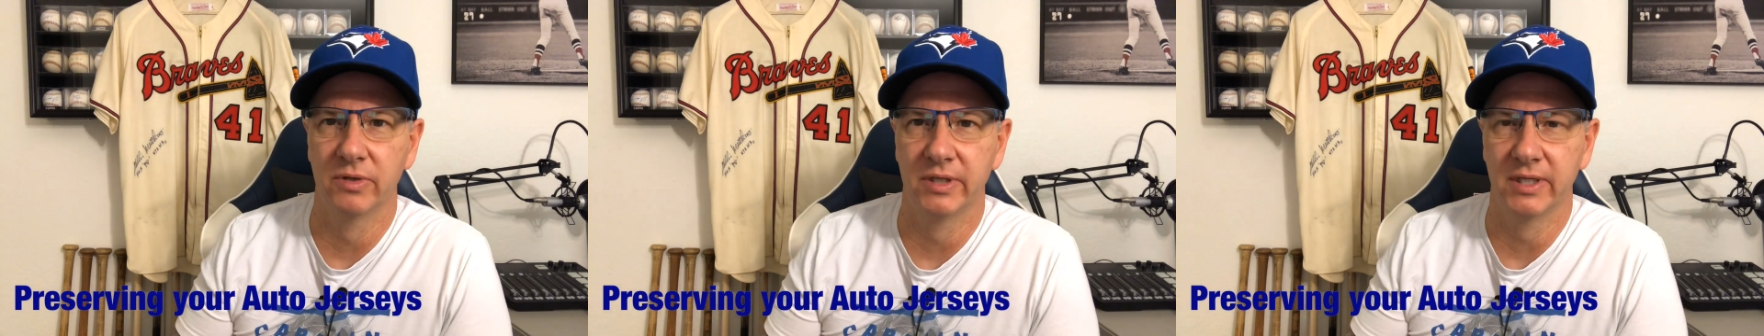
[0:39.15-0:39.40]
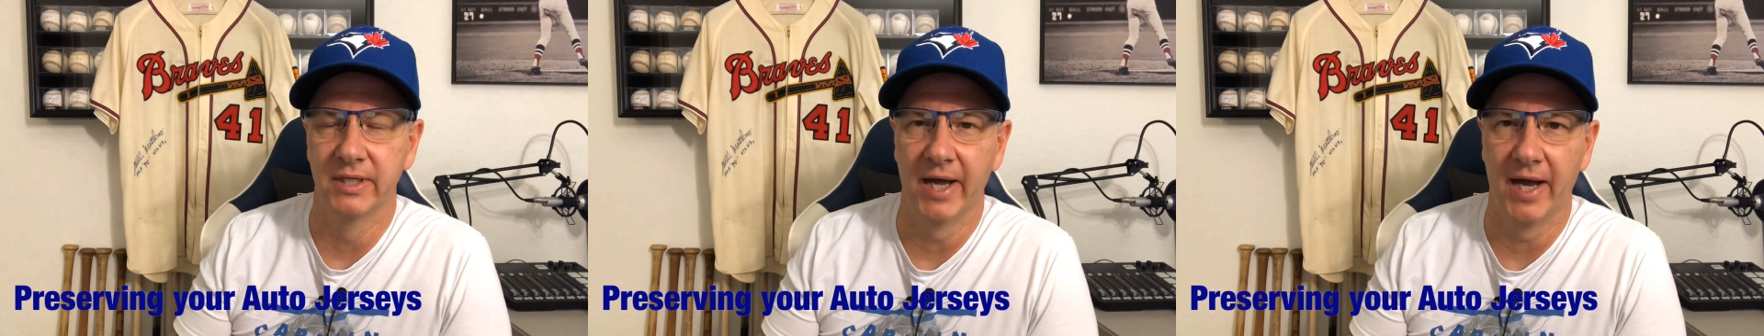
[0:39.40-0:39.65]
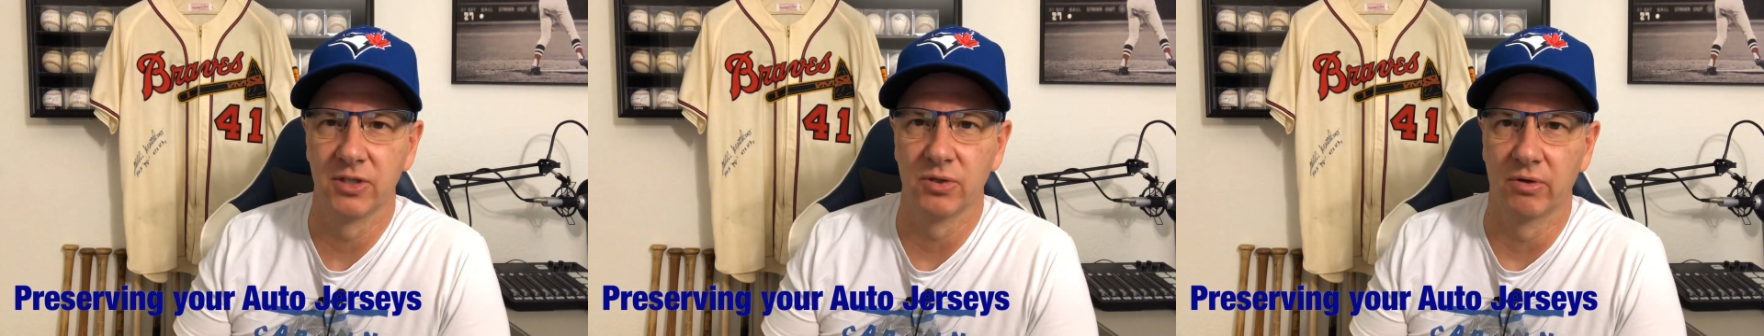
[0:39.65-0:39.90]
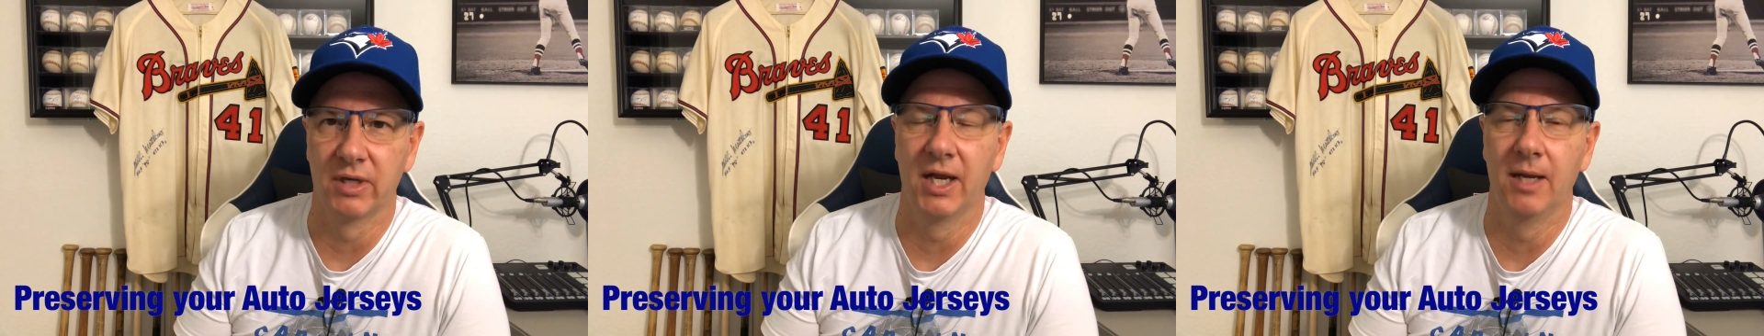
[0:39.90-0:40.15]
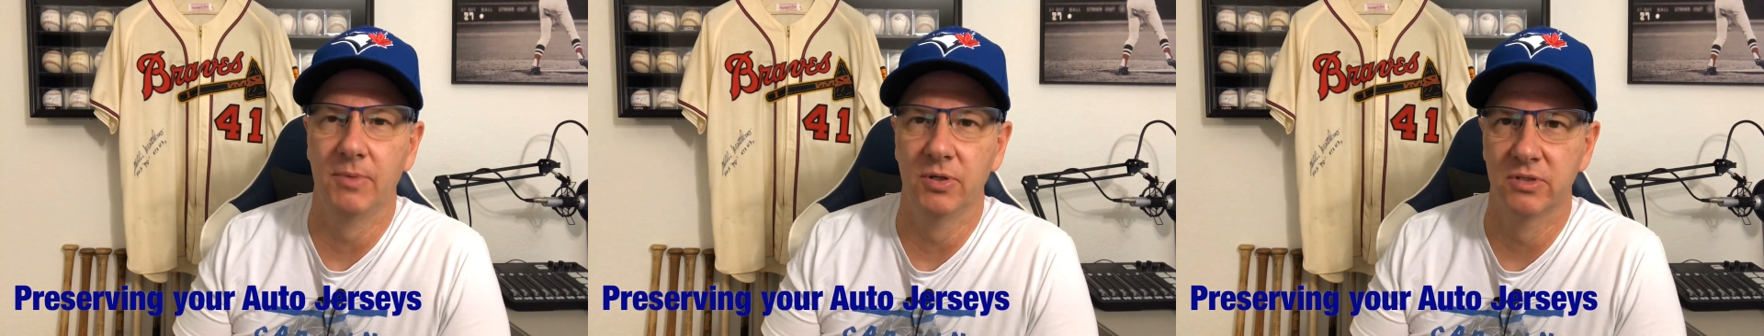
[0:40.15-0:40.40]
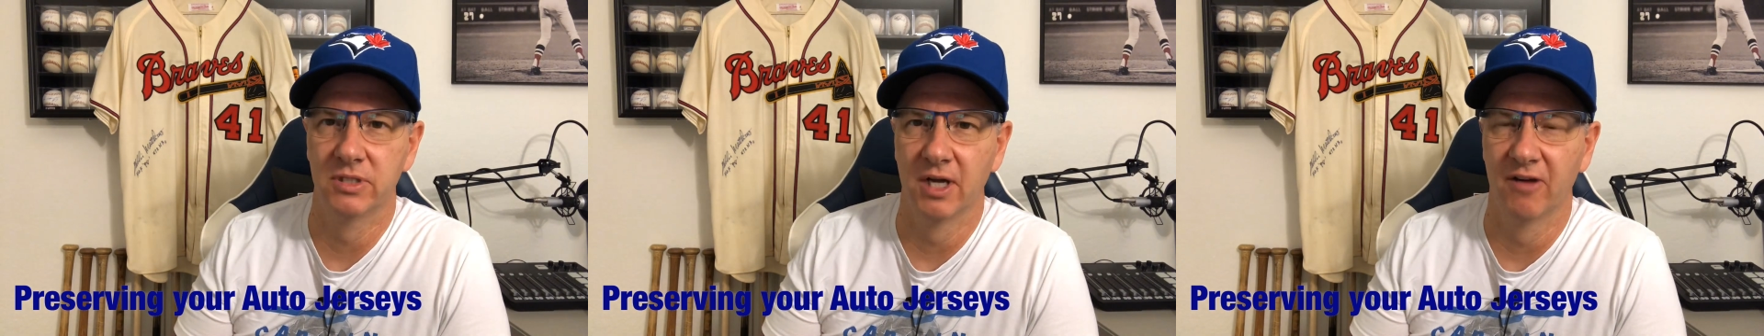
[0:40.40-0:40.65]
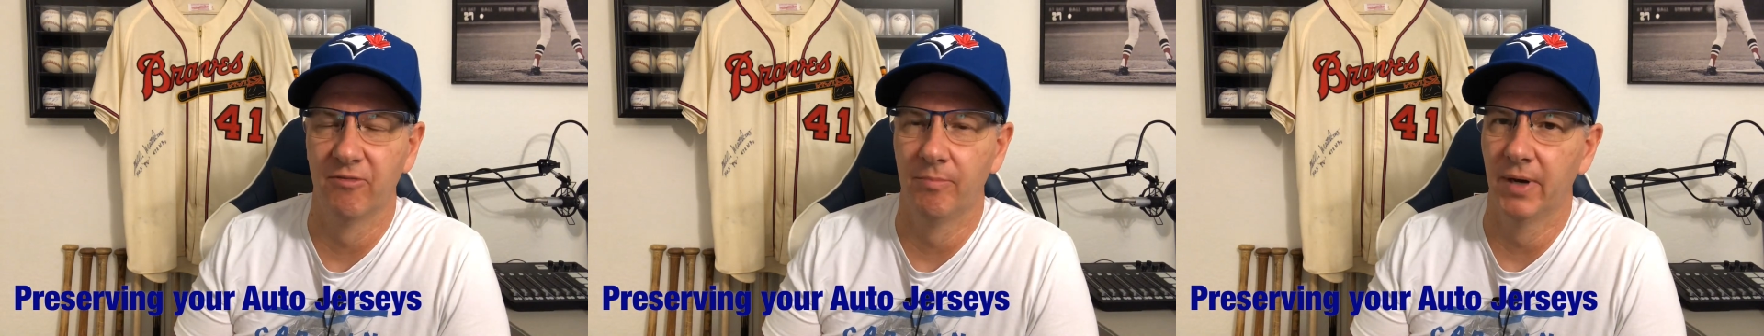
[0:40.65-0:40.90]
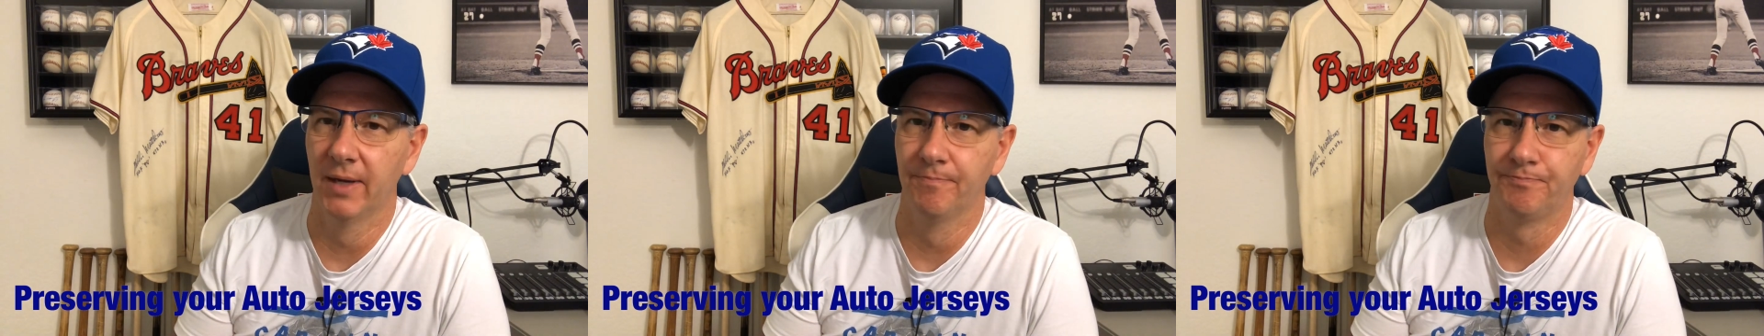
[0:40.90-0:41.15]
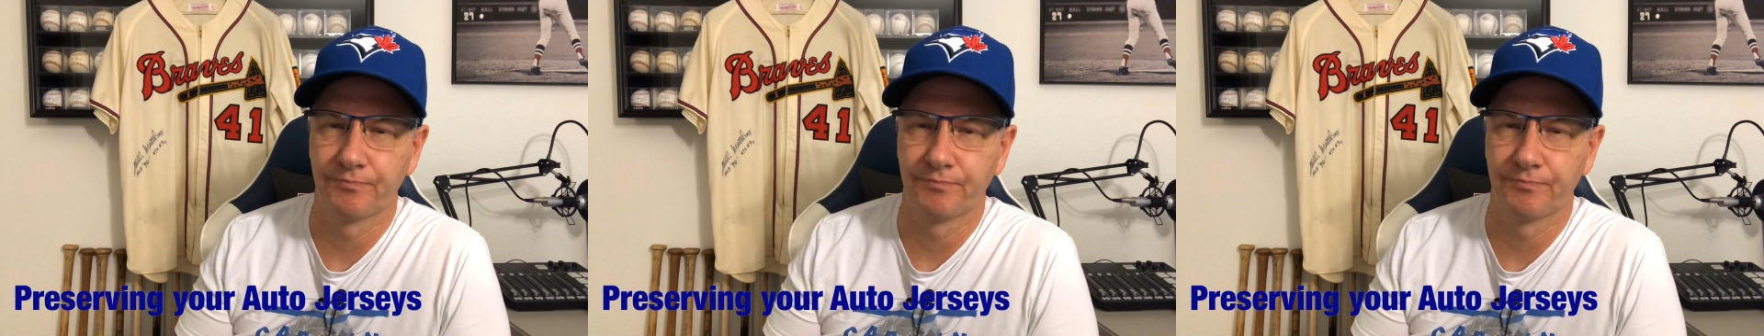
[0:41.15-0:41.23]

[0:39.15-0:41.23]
the actual game use stuff, but